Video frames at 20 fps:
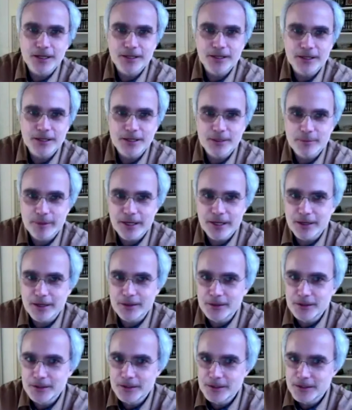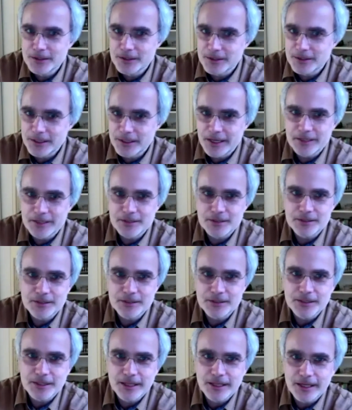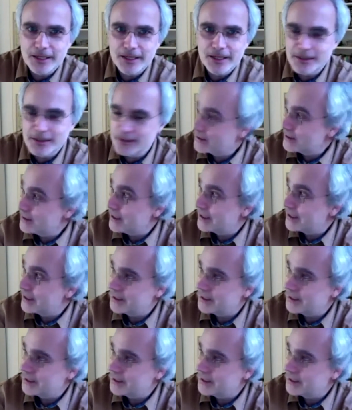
think about the answer to that. Thank